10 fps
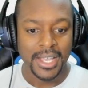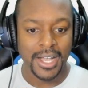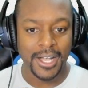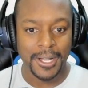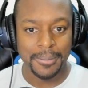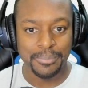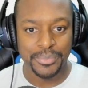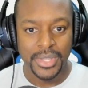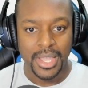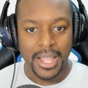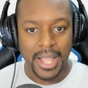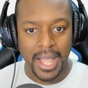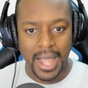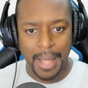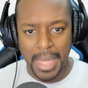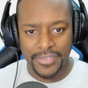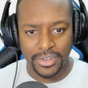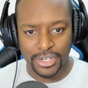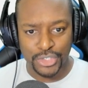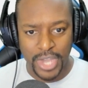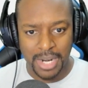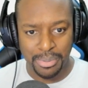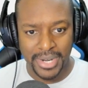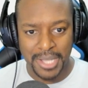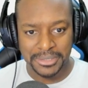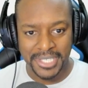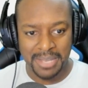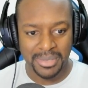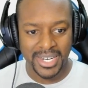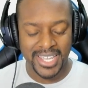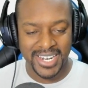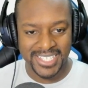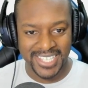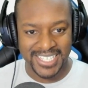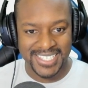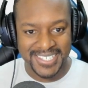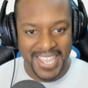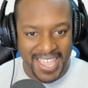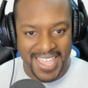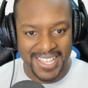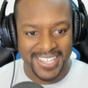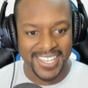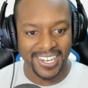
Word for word: Um, I'm not even gonna try to pronounce that, but it is a stag.